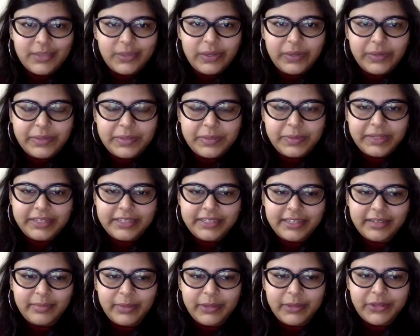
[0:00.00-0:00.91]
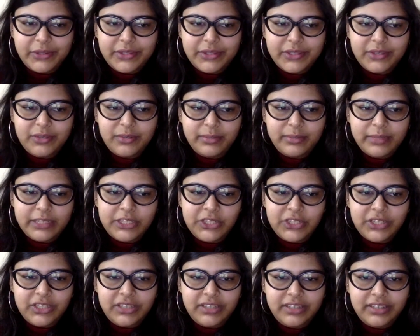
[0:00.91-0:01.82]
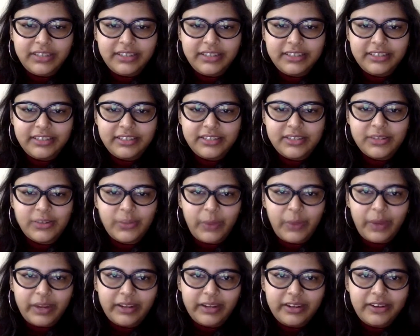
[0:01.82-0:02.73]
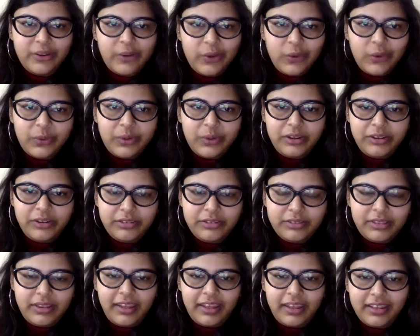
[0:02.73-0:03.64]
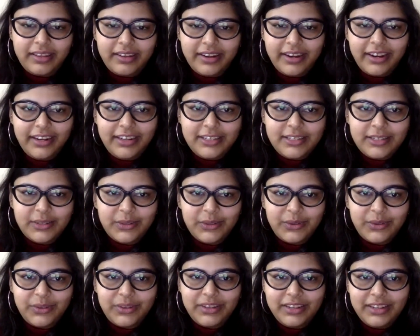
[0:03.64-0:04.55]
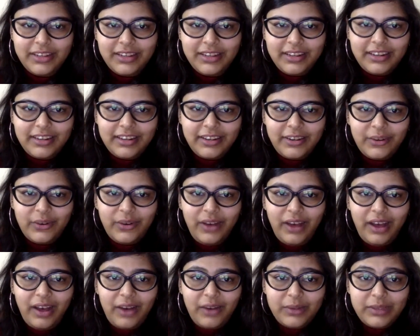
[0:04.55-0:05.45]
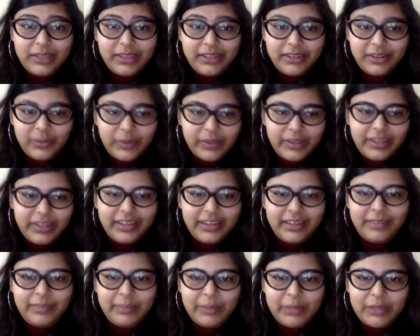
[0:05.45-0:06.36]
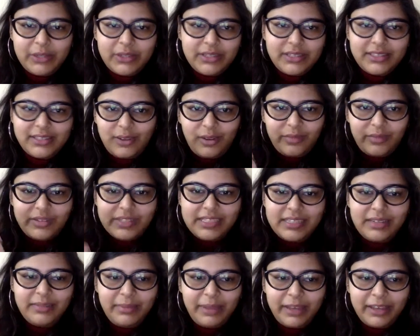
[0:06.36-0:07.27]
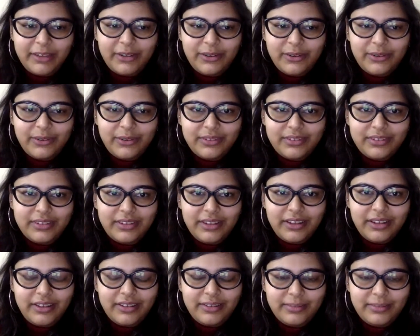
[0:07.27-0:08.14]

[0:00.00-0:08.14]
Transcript: what i was wondering because you mentioned that it's quite an old thing right so you know how are they doing it because it's obviously micro uh,